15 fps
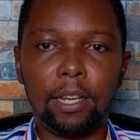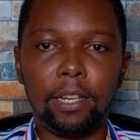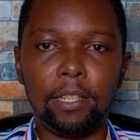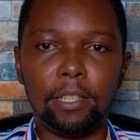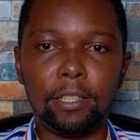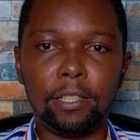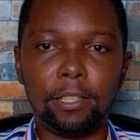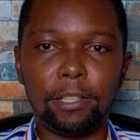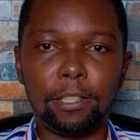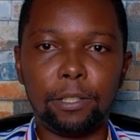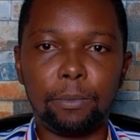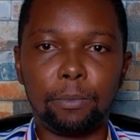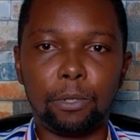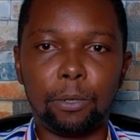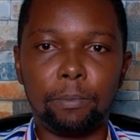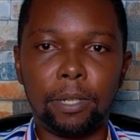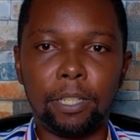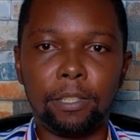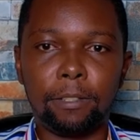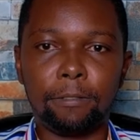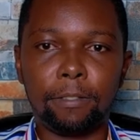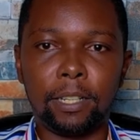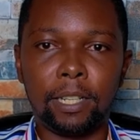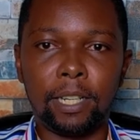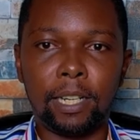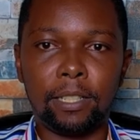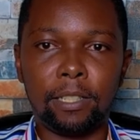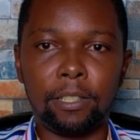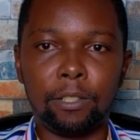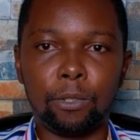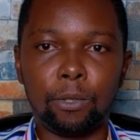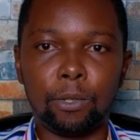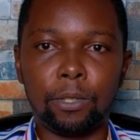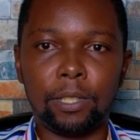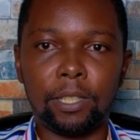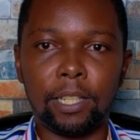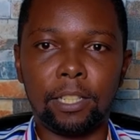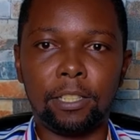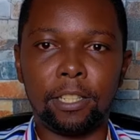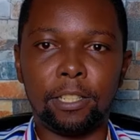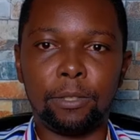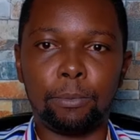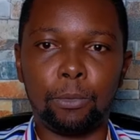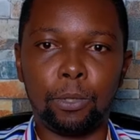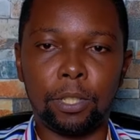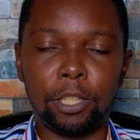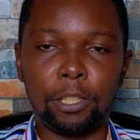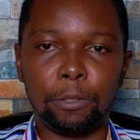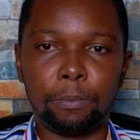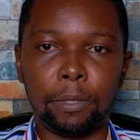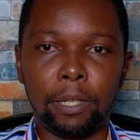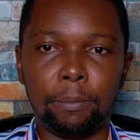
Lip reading: and increased property financing costs such as mortgage